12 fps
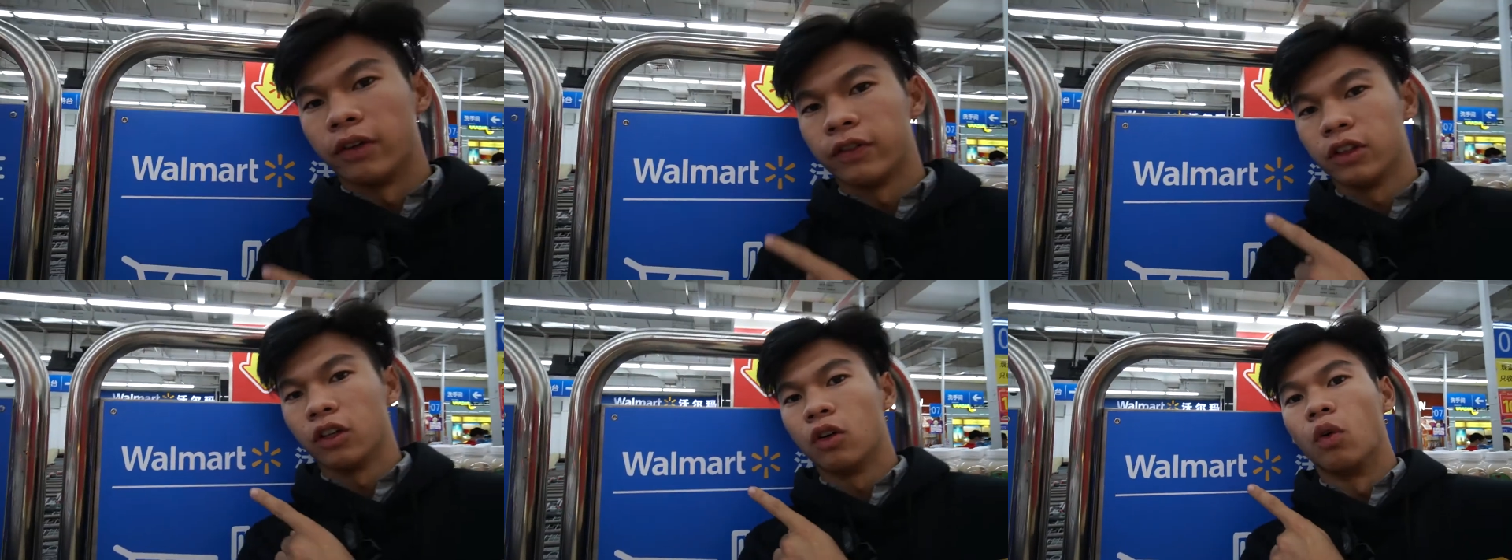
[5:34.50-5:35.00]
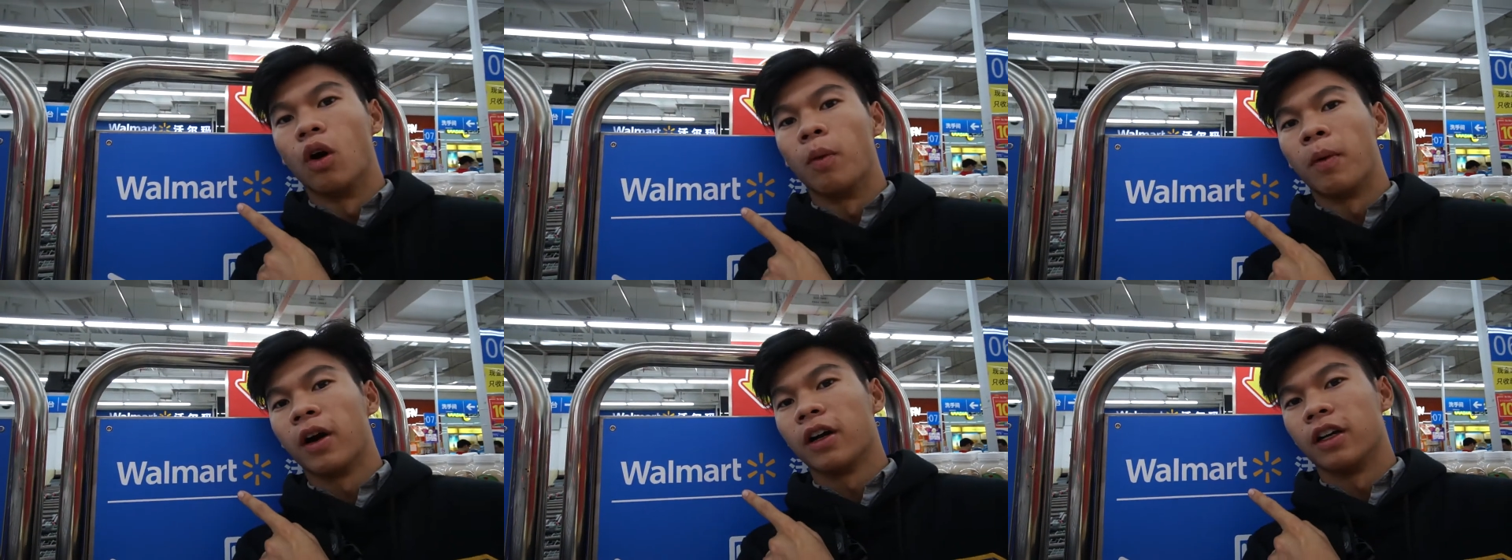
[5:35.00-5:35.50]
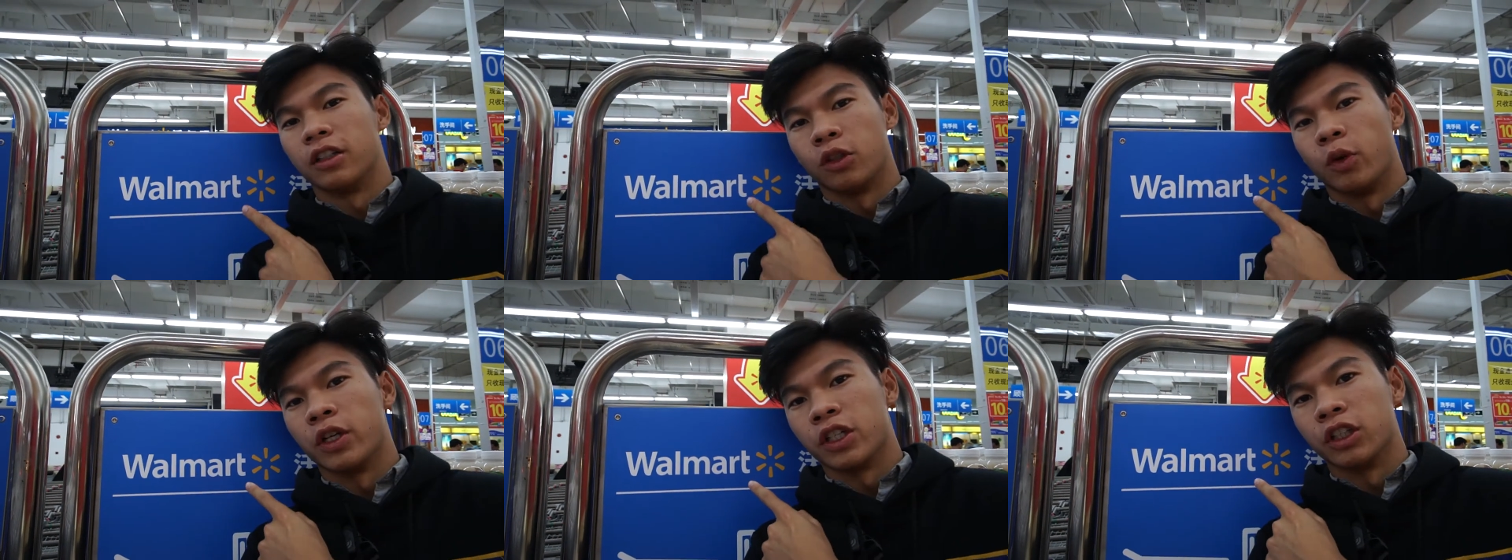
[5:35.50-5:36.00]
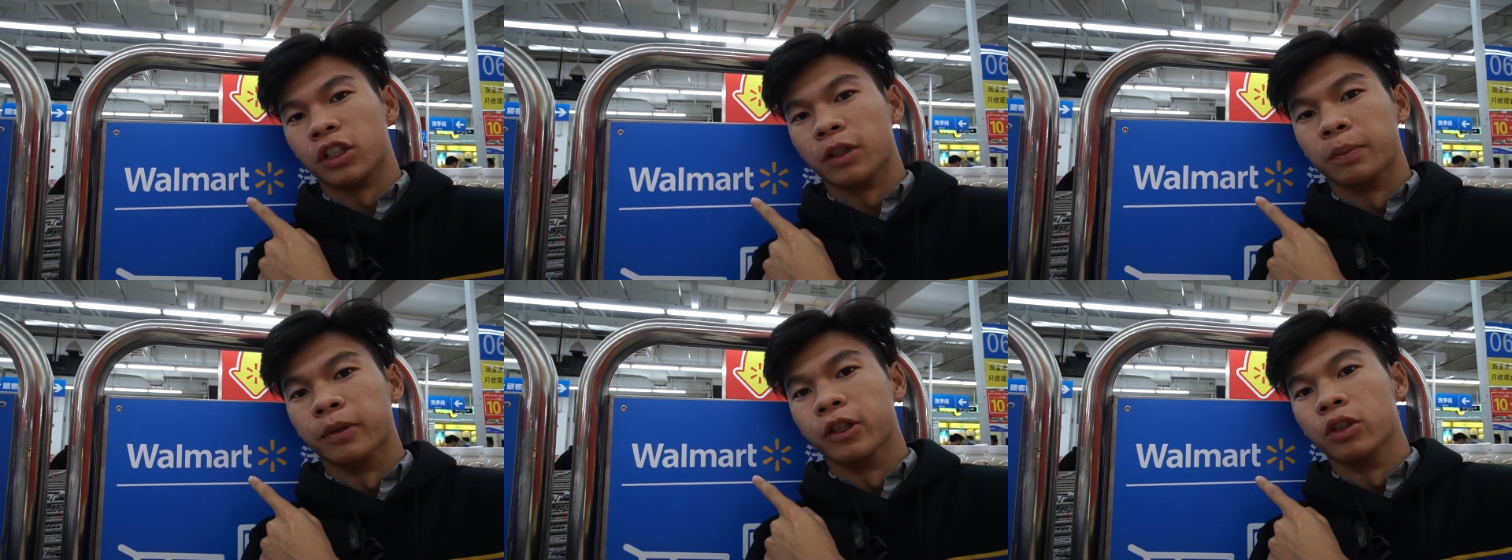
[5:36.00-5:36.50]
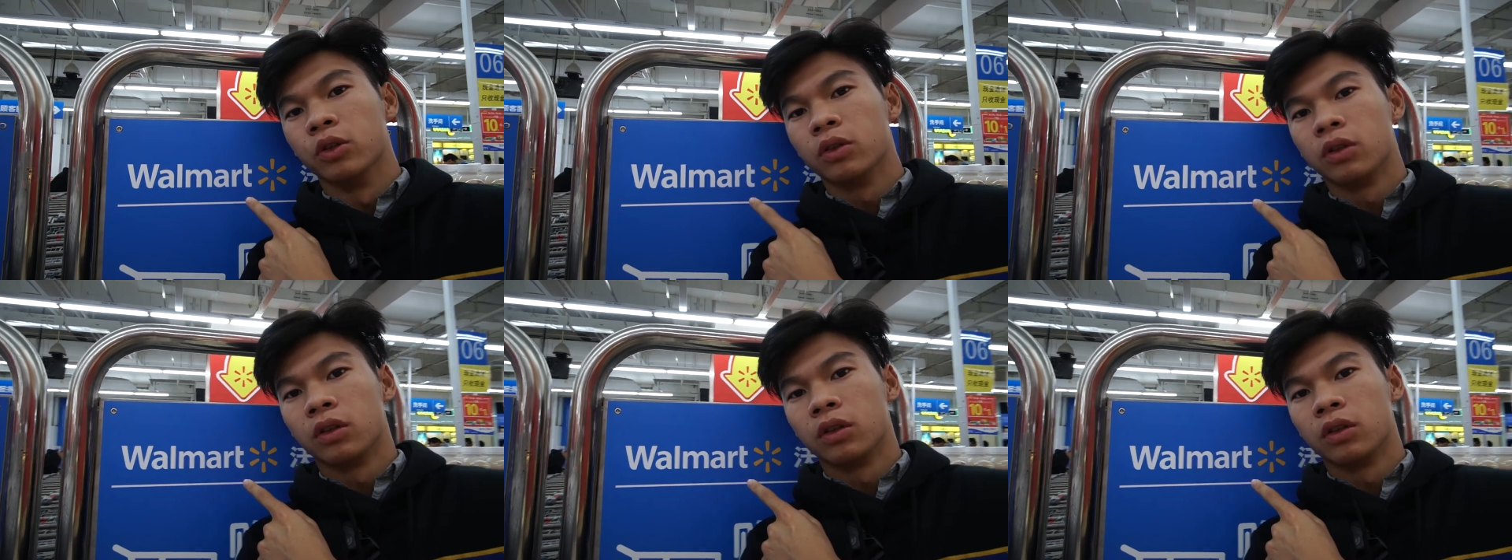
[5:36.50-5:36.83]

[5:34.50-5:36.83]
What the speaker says: Even though Walmart is originally blue,